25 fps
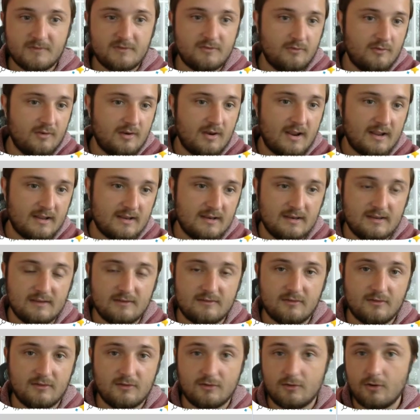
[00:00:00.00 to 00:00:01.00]
So then I can
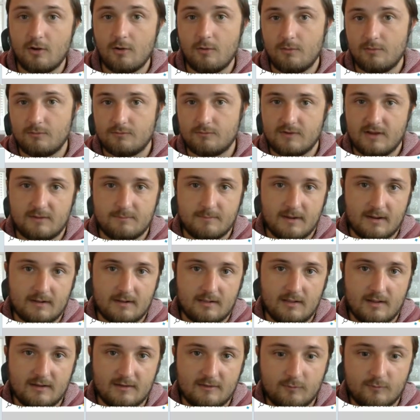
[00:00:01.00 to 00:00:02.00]
easily go and rank my
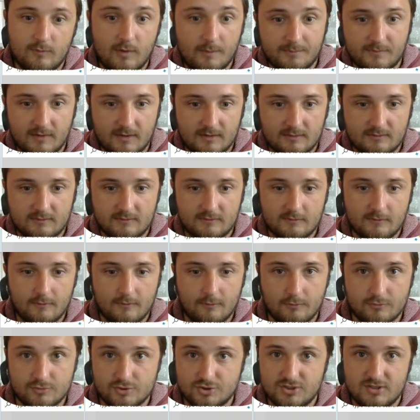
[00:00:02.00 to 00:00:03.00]
clients' websites
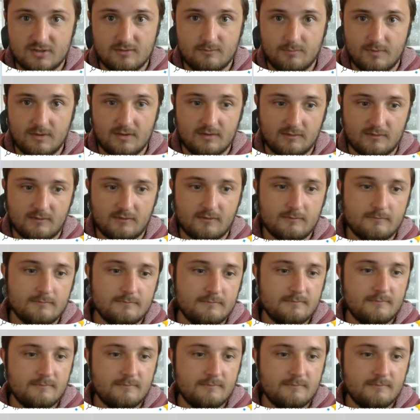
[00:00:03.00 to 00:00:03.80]
or Bs.